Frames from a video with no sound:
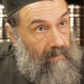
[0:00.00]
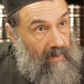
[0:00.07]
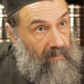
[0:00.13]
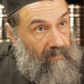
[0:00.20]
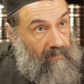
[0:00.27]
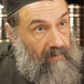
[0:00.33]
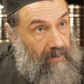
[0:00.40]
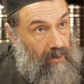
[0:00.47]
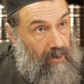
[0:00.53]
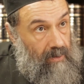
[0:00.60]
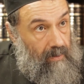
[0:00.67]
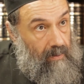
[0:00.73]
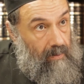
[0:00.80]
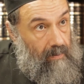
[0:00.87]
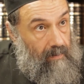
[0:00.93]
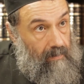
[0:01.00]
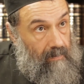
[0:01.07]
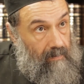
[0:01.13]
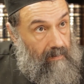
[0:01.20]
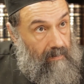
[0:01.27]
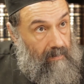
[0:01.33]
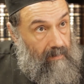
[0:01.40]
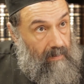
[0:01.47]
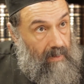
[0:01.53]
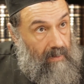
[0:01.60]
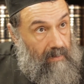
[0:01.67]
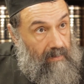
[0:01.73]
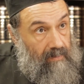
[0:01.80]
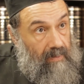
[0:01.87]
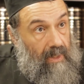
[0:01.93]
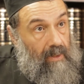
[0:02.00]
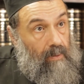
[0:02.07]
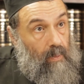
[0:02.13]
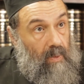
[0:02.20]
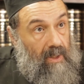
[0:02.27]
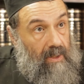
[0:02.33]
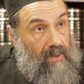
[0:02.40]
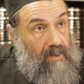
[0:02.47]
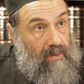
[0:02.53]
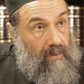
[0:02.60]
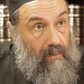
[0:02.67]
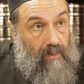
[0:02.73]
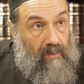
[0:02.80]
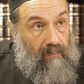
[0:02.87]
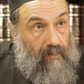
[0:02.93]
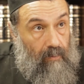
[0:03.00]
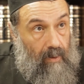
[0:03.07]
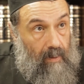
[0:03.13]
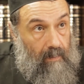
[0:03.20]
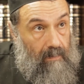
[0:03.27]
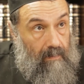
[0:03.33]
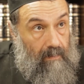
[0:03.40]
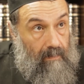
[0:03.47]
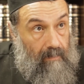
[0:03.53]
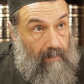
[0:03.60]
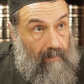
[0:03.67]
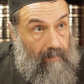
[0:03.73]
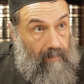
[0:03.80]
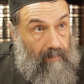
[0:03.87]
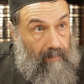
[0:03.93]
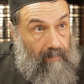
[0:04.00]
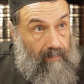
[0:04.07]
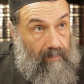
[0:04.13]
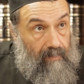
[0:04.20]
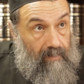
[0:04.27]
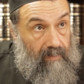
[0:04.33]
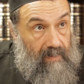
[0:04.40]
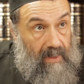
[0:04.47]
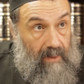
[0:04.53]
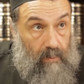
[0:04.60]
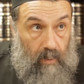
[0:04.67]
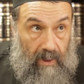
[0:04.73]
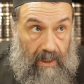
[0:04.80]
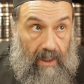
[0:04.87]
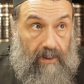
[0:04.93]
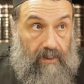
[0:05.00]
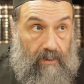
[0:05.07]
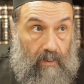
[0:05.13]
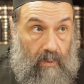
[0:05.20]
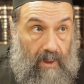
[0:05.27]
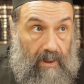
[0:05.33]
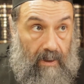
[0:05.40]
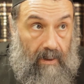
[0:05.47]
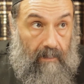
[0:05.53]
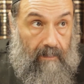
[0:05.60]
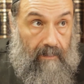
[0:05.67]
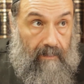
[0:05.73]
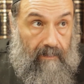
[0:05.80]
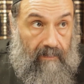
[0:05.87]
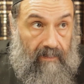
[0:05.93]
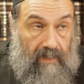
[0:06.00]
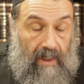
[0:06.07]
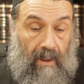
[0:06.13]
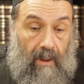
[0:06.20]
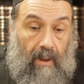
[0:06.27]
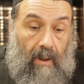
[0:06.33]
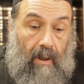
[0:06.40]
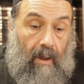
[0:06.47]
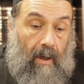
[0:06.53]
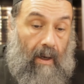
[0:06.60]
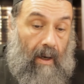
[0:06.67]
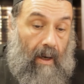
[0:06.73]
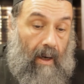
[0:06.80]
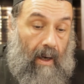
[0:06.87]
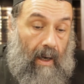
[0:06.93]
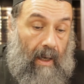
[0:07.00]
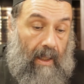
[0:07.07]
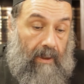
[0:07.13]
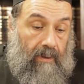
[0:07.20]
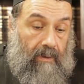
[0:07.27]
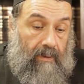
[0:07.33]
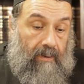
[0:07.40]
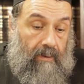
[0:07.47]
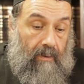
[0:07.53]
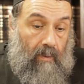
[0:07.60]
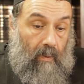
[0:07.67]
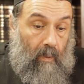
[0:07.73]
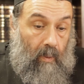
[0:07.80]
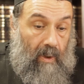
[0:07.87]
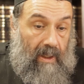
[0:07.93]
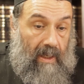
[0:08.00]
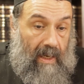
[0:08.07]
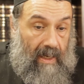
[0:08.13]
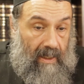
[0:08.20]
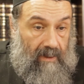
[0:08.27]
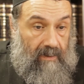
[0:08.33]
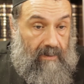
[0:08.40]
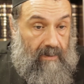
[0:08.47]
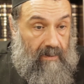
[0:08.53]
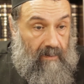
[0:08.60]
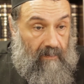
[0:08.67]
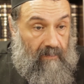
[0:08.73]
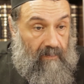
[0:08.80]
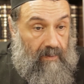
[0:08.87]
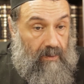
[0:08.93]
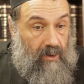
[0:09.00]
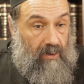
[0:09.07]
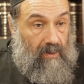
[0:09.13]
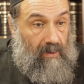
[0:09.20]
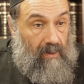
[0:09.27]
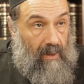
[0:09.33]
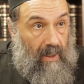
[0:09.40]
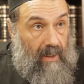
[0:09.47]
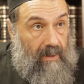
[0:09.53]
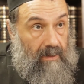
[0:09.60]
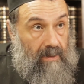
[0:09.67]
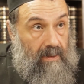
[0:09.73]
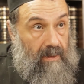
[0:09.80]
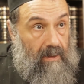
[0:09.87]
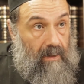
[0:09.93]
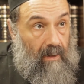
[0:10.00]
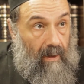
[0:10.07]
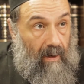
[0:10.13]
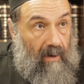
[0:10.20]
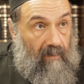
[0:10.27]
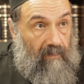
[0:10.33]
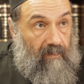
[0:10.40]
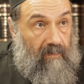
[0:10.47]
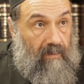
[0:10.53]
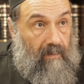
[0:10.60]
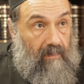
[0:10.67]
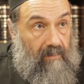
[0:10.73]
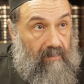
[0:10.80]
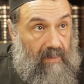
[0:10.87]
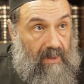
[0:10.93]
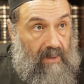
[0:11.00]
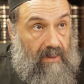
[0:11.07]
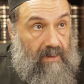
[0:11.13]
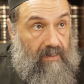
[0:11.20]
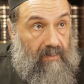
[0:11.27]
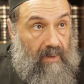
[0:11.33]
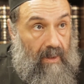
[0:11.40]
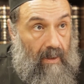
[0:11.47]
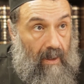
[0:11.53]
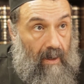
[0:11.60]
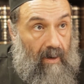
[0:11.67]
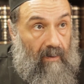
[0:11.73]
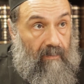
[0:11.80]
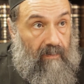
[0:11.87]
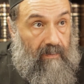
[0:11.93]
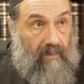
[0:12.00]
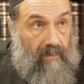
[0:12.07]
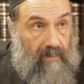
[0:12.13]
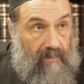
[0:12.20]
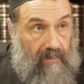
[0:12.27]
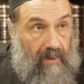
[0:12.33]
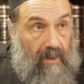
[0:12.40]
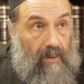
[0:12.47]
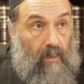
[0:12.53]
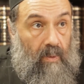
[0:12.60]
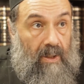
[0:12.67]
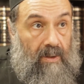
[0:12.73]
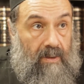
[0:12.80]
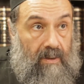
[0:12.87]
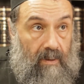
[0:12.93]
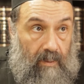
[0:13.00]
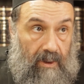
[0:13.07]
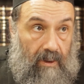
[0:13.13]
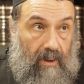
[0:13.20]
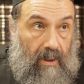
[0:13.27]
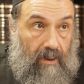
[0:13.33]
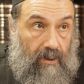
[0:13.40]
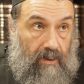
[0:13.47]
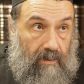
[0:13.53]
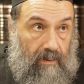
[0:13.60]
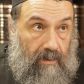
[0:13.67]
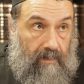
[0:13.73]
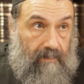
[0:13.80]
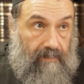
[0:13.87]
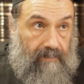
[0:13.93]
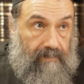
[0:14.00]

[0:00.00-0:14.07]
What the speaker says: official railways uniform that we had to wear, and we had official ID of Ministry of Railways Communications.